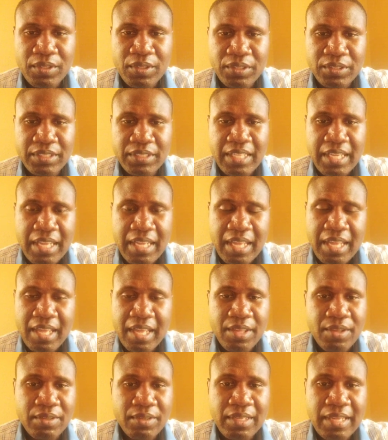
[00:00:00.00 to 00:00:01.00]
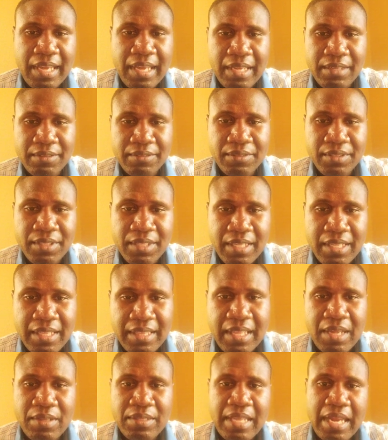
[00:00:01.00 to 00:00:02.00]
on in your life.
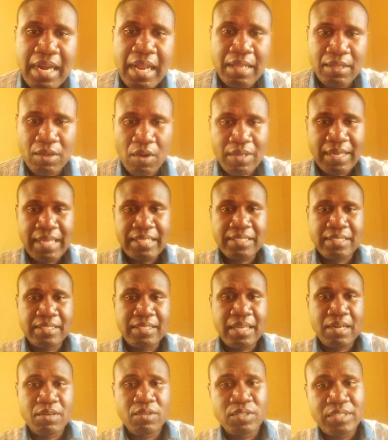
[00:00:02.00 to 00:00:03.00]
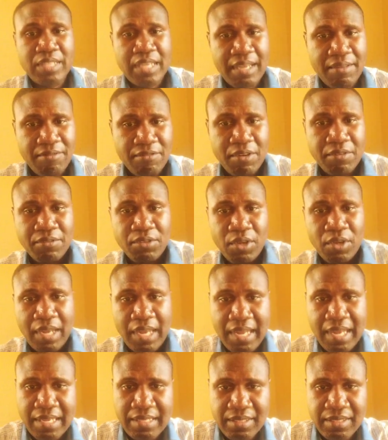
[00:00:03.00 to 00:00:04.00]
Now, there are other scenarios that involve your
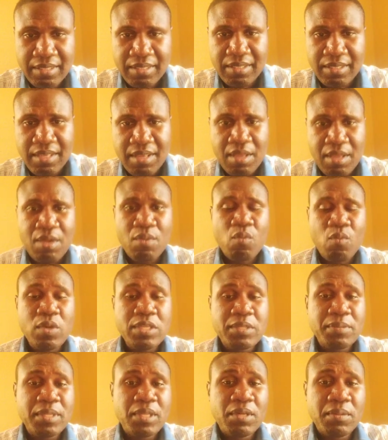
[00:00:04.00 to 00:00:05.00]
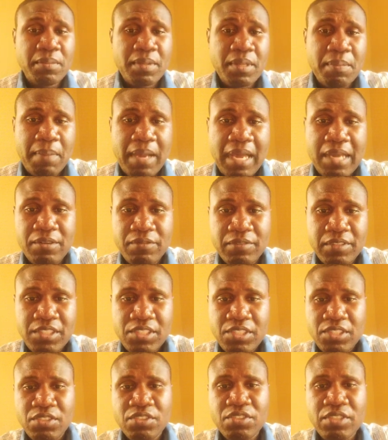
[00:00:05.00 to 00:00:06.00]
hands, which may not be part of
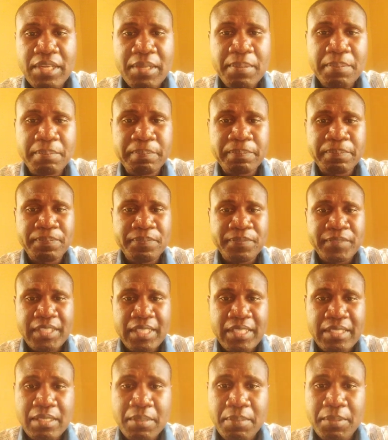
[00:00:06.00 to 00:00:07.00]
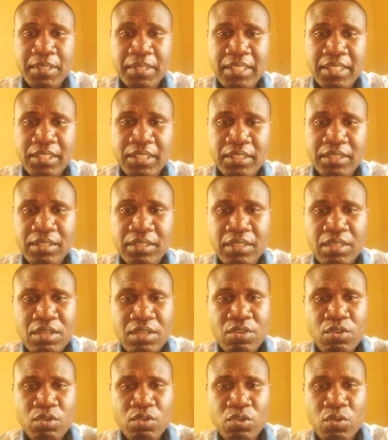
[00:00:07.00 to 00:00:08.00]
this dream interpretation.
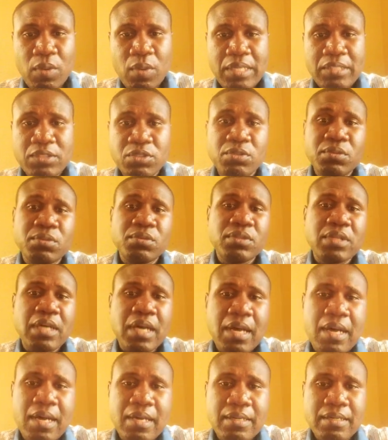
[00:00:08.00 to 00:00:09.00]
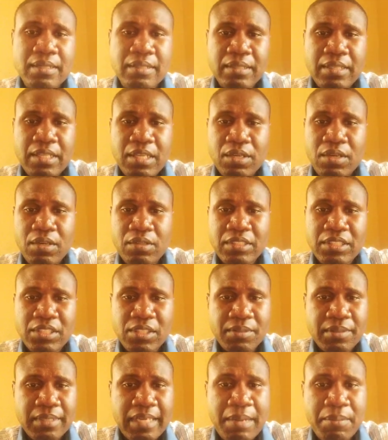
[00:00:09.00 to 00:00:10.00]
You do well to click on the
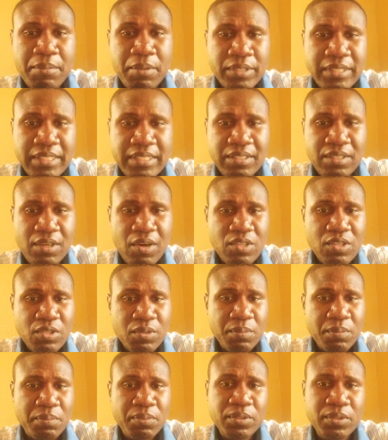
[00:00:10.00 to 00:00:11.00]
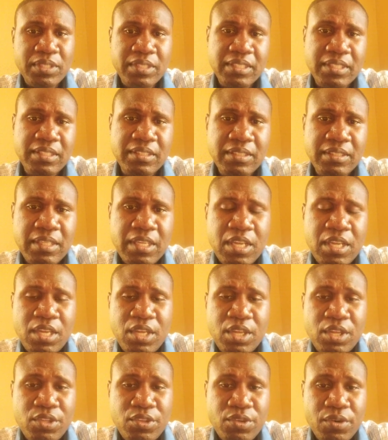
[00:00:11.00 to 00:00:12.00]
subscribe button. Also, put in
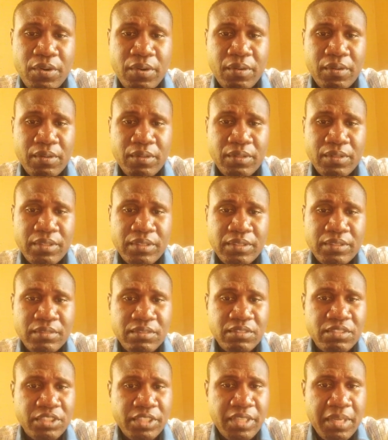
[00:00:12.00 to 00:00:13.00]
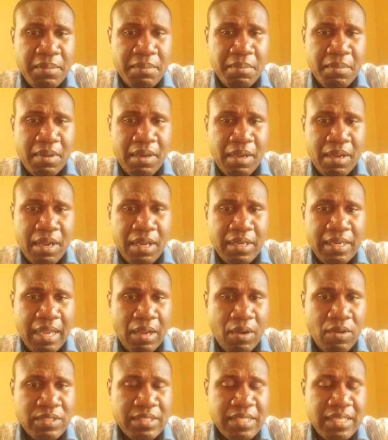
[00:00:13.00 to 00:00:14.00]
your dream
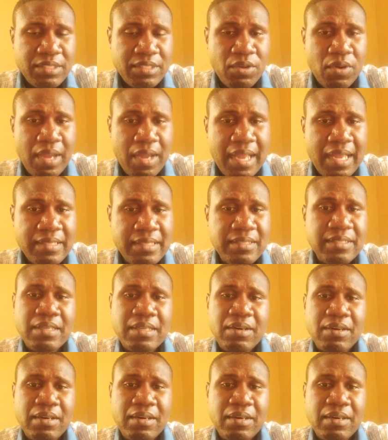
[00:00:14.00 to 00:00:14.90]
that concerns your hand.